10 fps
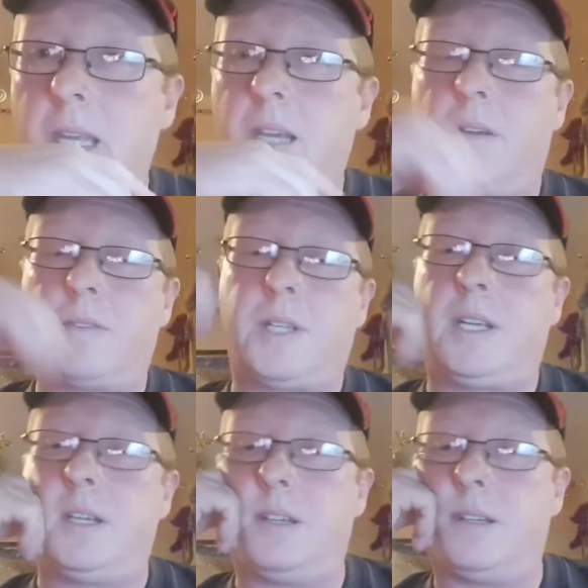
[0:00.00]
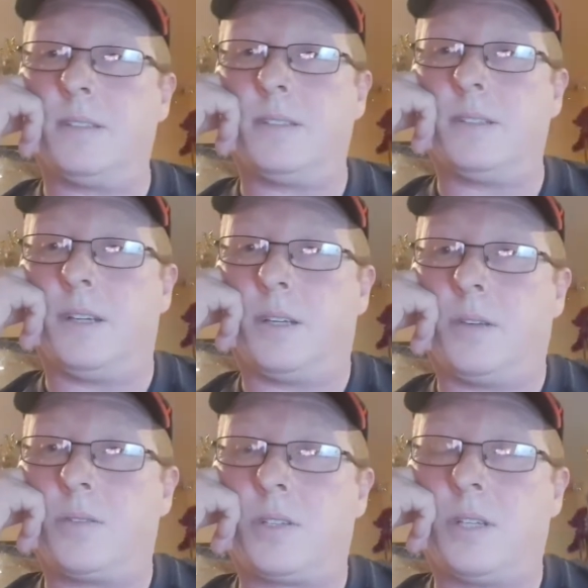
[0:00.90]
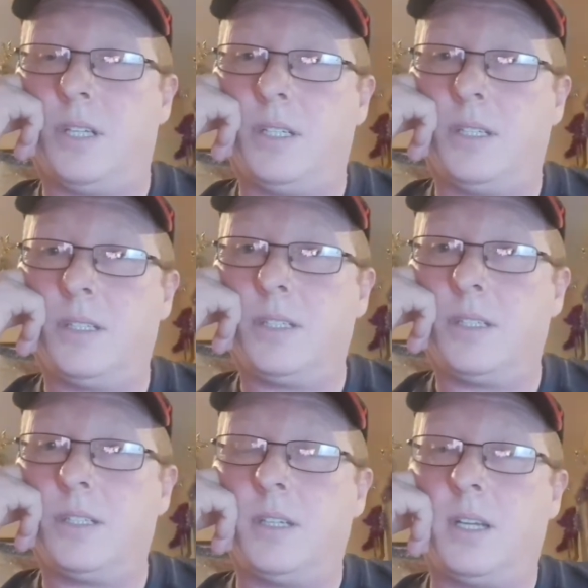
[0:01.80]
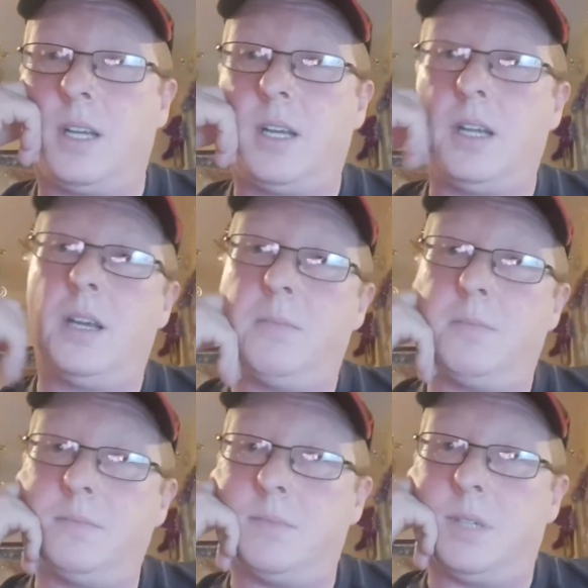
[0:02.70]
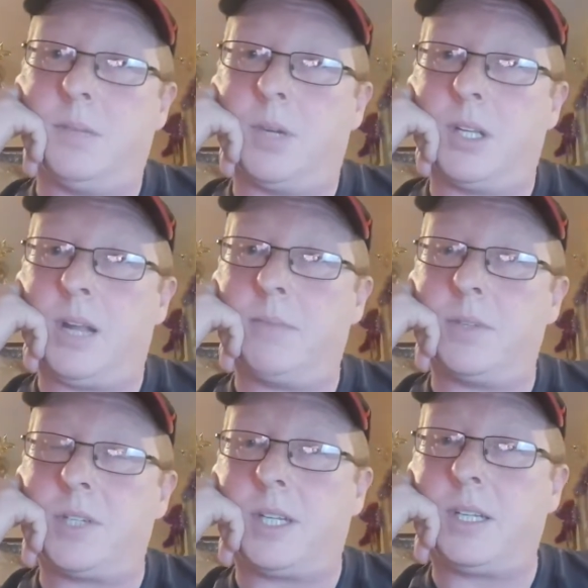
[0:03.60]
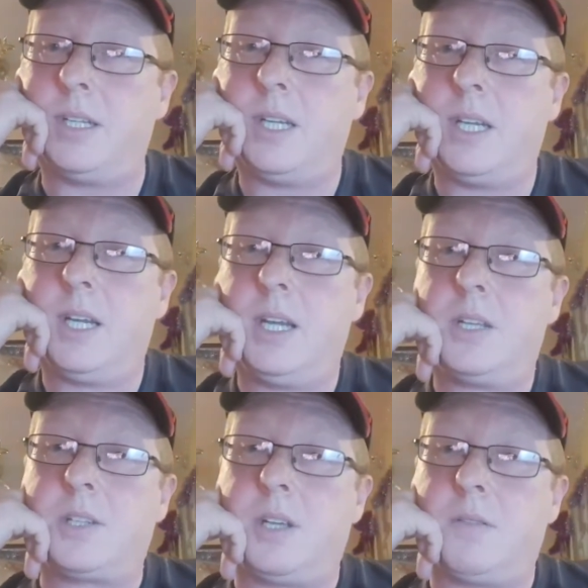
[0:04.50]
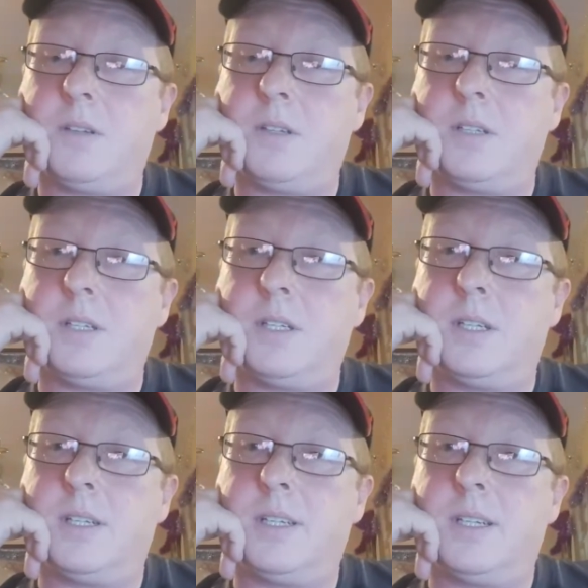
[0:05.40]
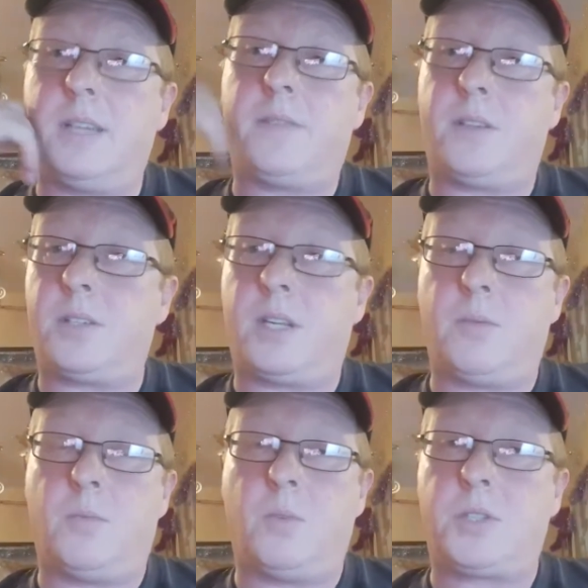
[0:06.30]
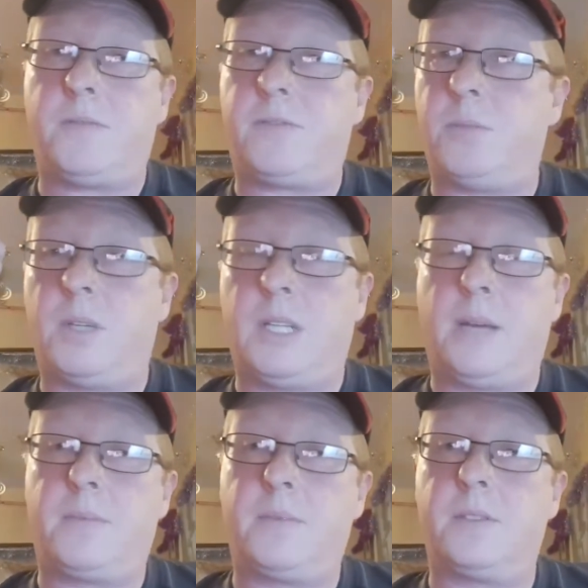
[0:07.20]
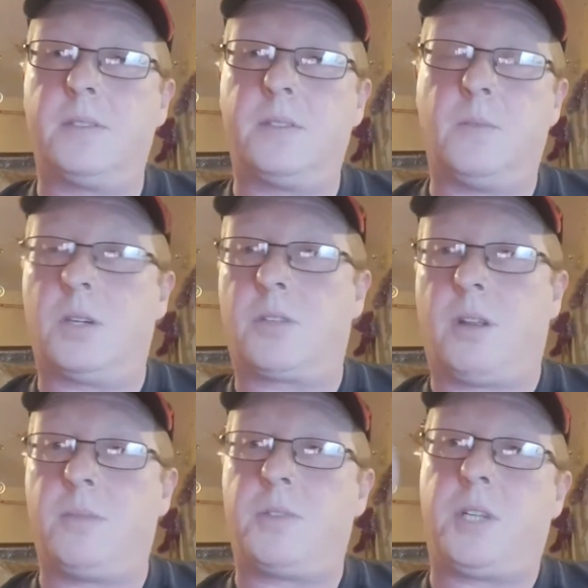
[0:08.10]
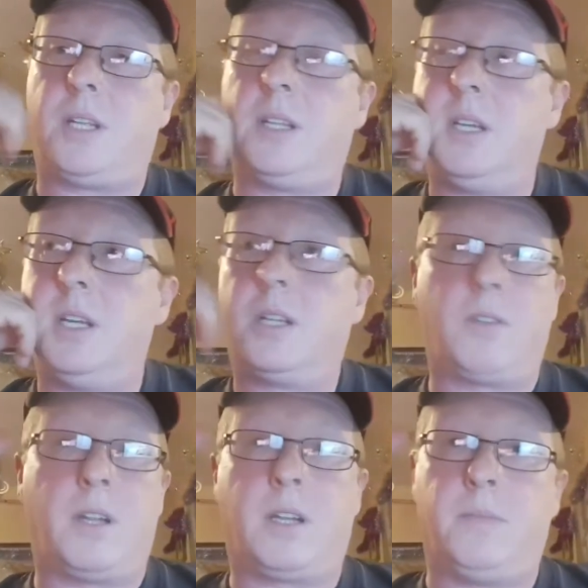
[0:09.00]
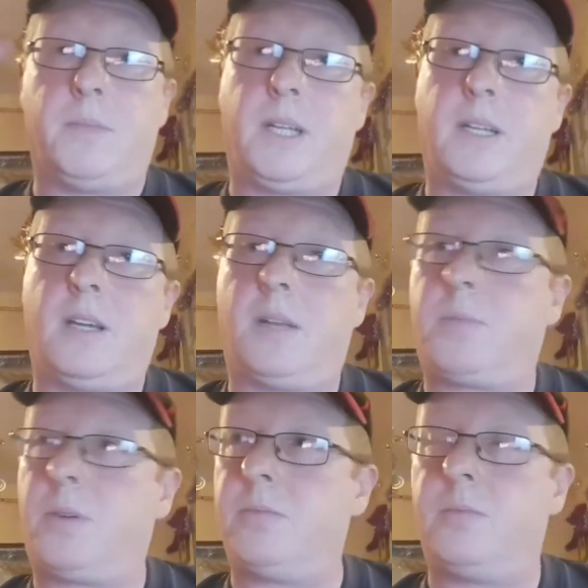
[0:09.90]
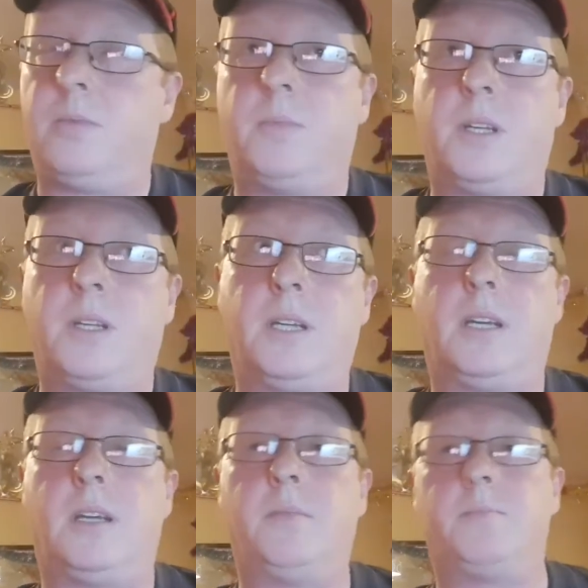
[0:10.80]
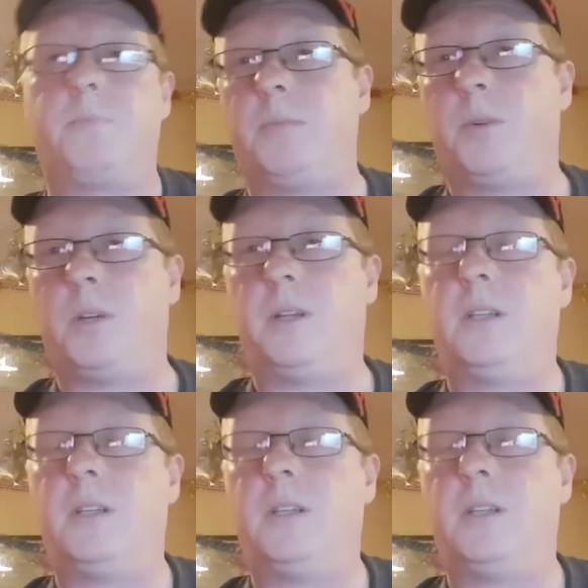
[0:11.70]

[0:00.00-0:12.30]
obviously, I use a Mind Lab machine, so if there was anyone watching from Mind Lab, what a great machine, great company. I had a problem with my pinpointer.